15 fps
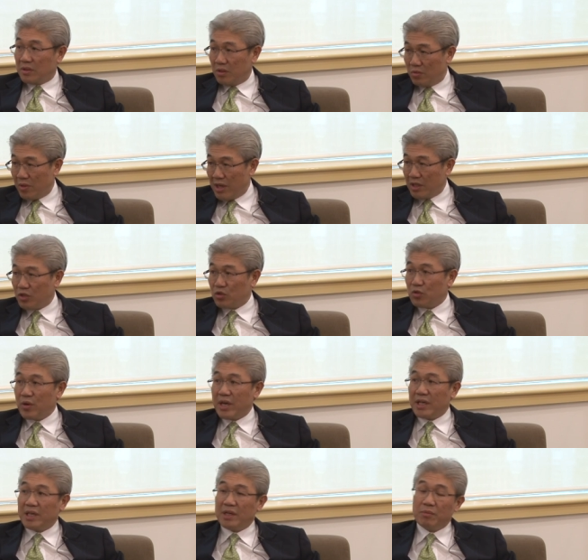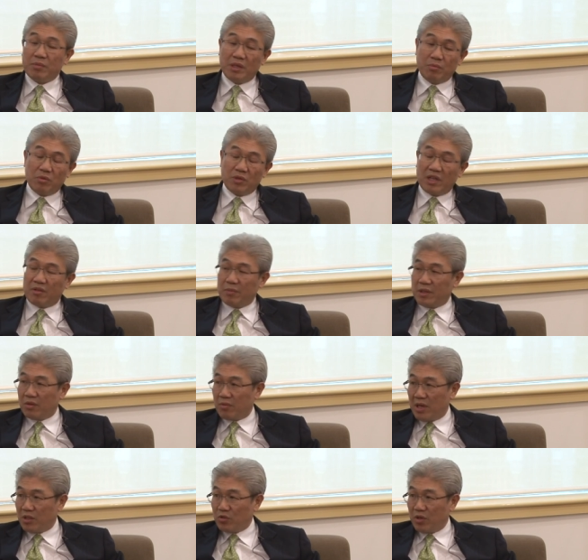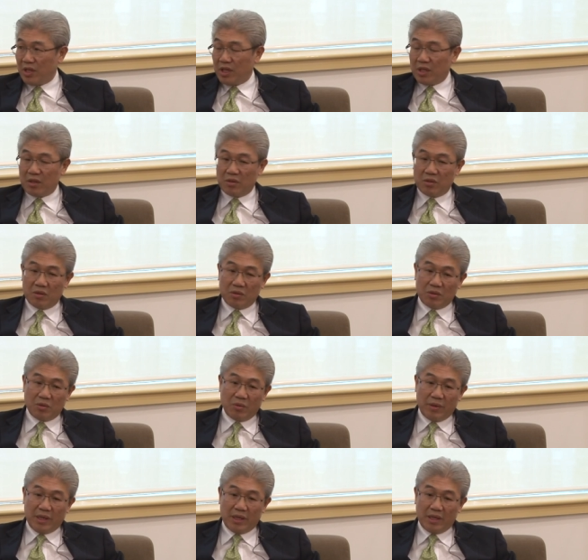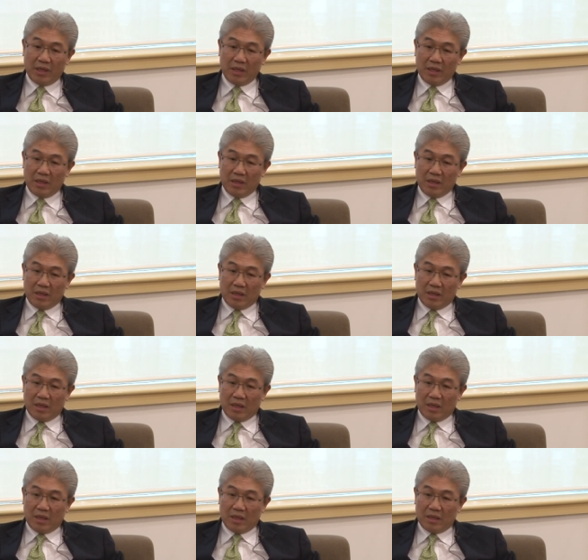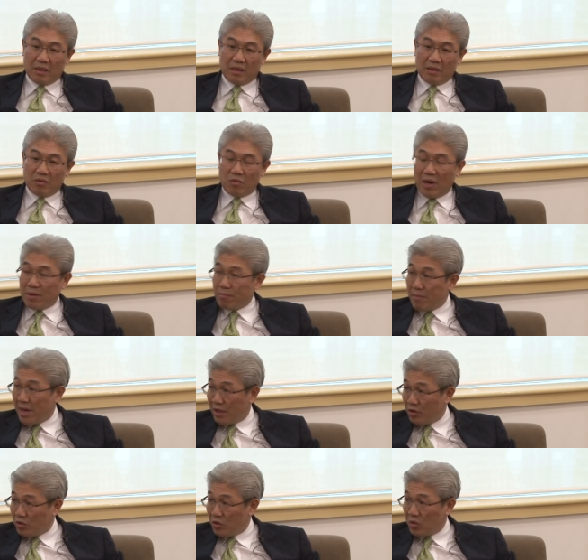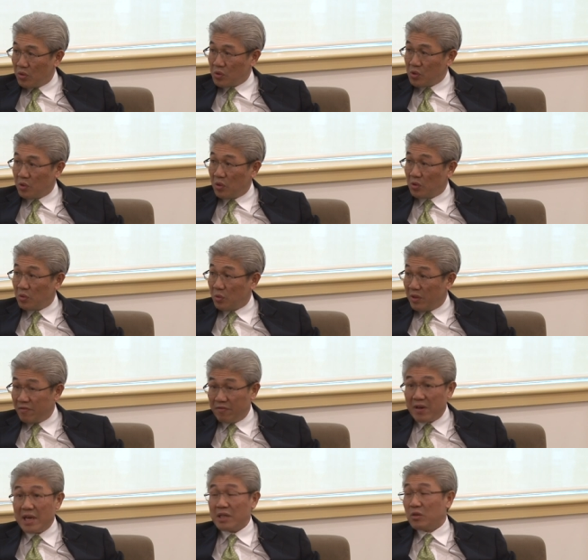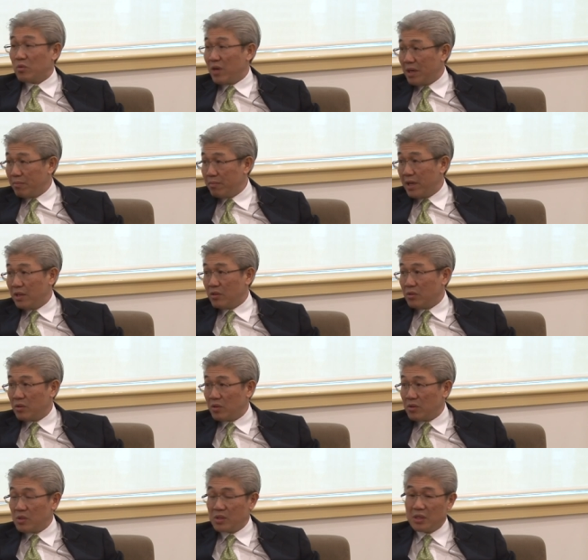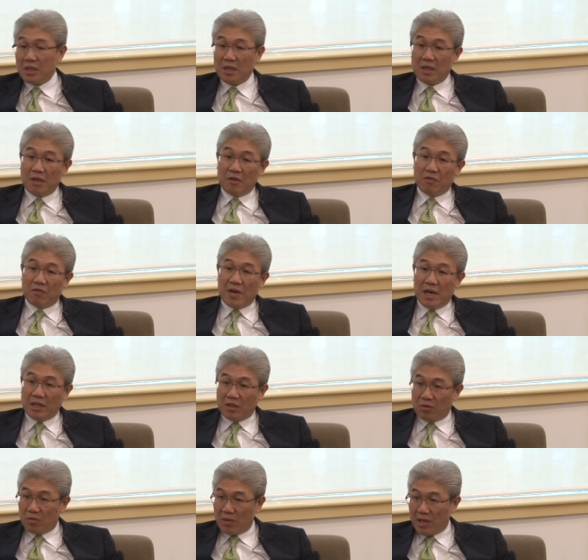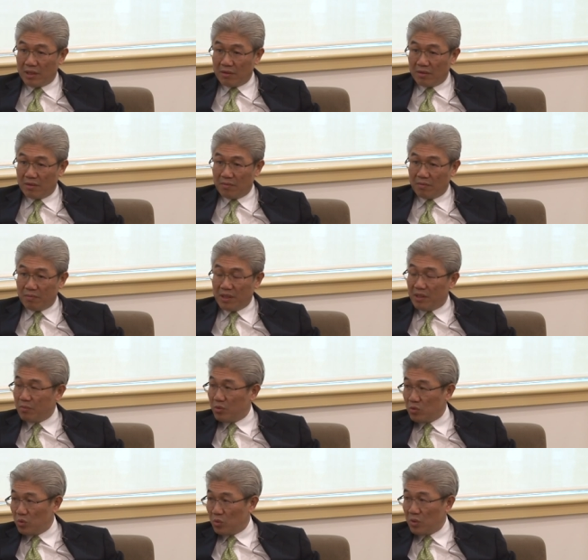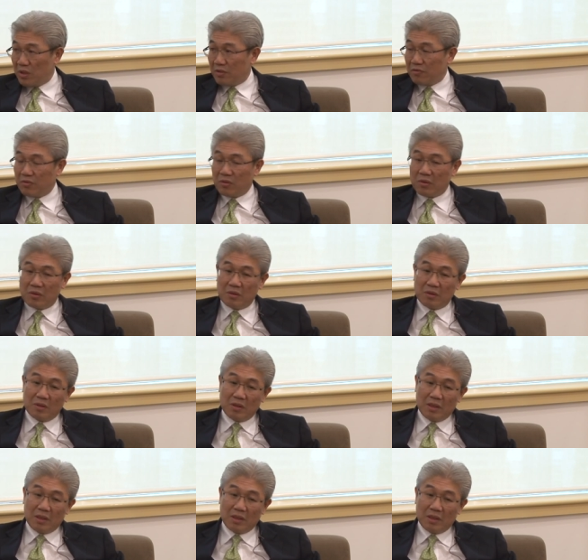the right training. People gave me the right training along the way, and right mentors along the way. Find mm. the right mm. mentors, mm. find the right people to work for.